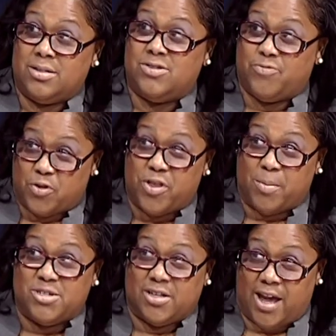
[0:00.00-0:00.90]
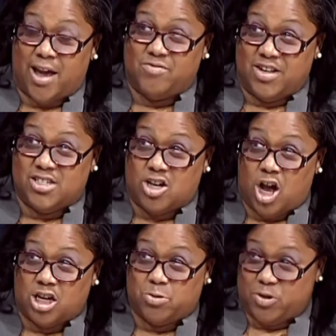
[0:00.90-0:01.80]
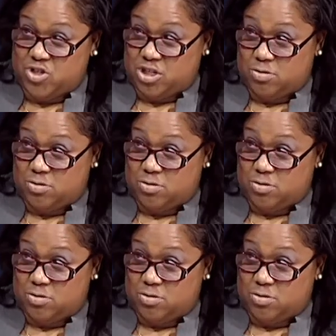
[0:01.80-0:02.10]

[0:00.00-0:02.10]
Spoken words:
for them to have these talks with?